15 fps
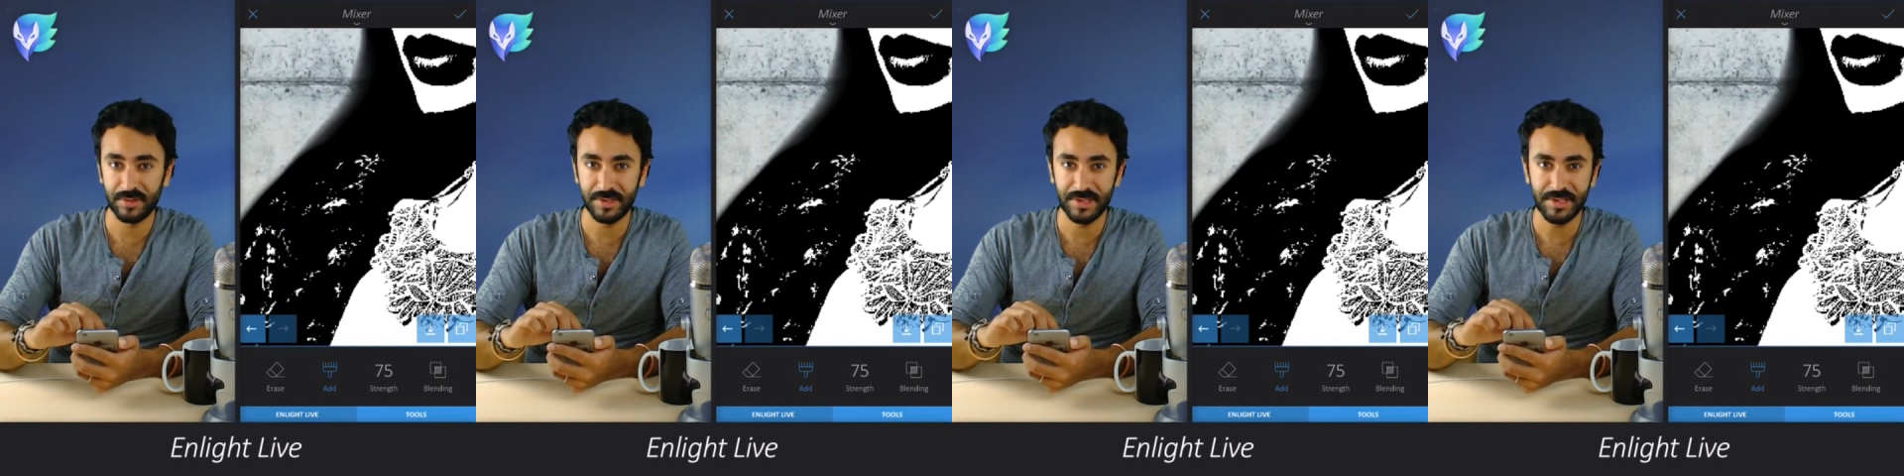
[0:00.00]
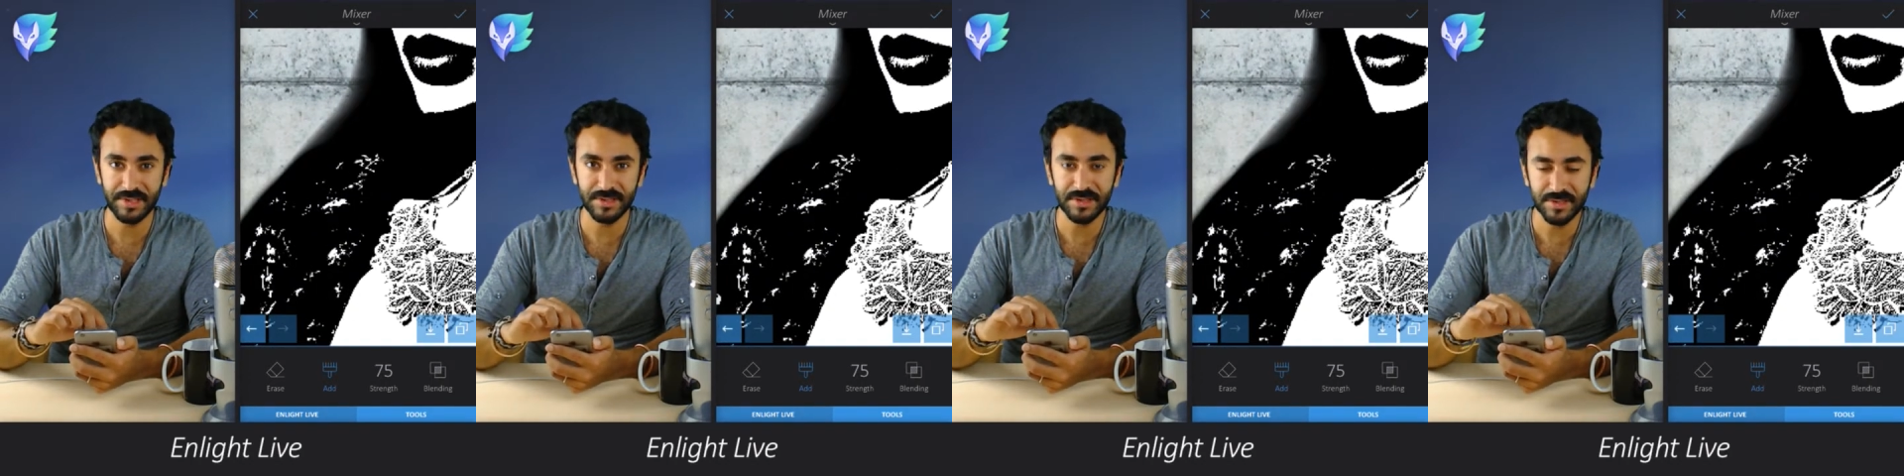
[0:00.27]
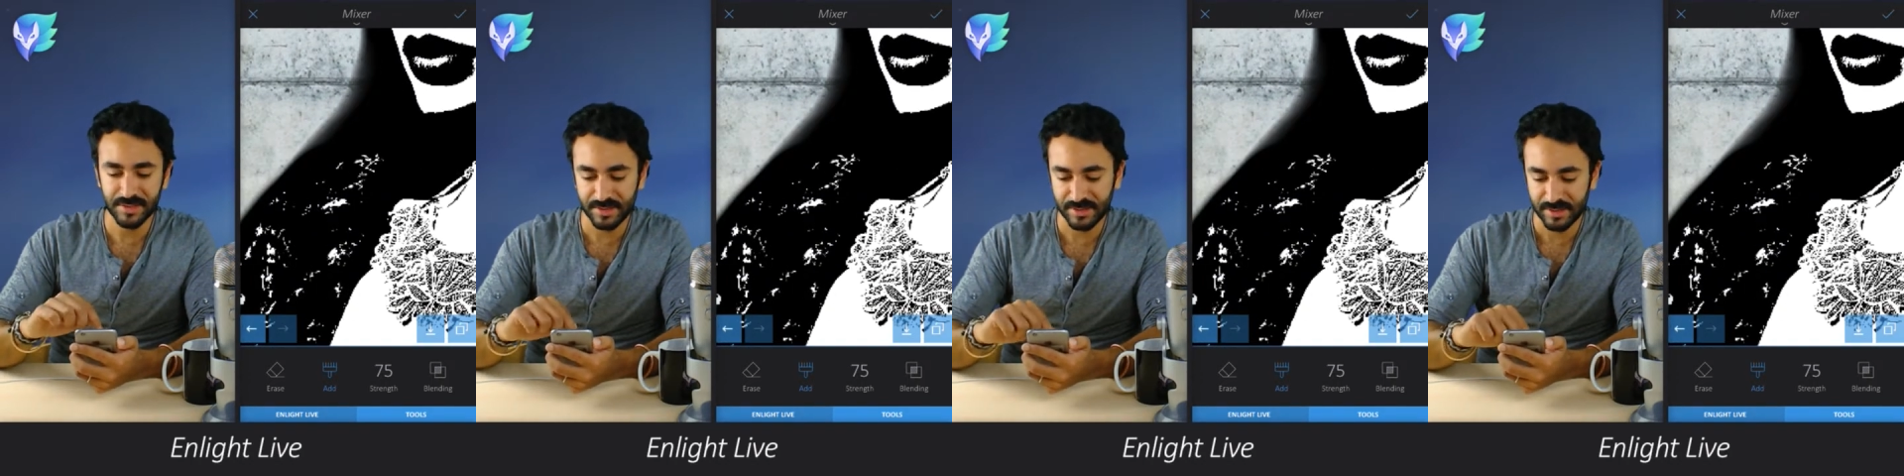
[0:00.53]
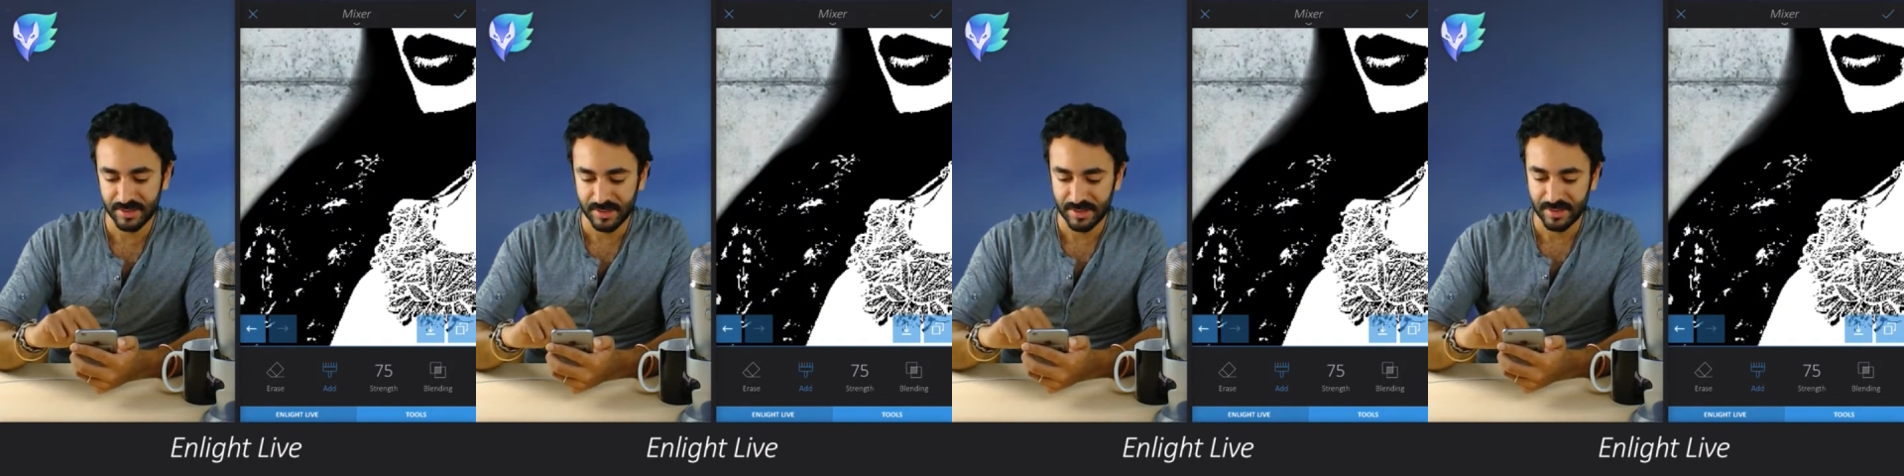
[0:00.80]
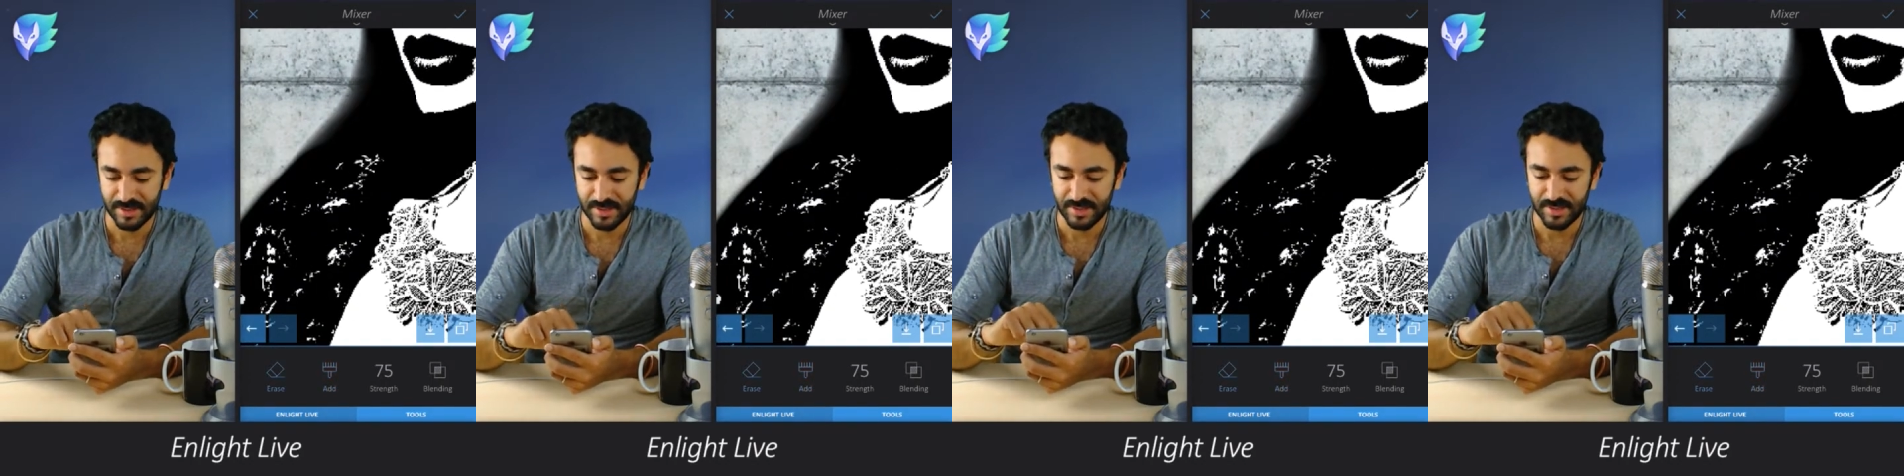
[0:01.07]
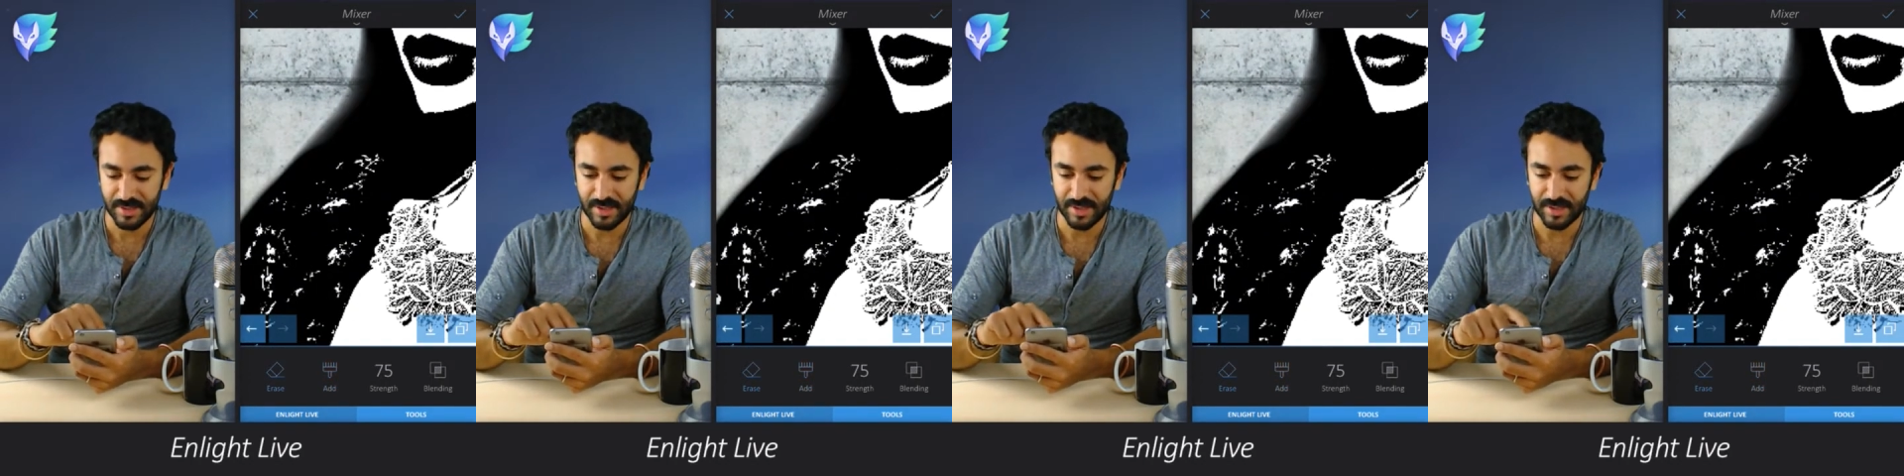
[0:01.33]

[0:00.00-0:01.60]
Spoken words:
shoulder is.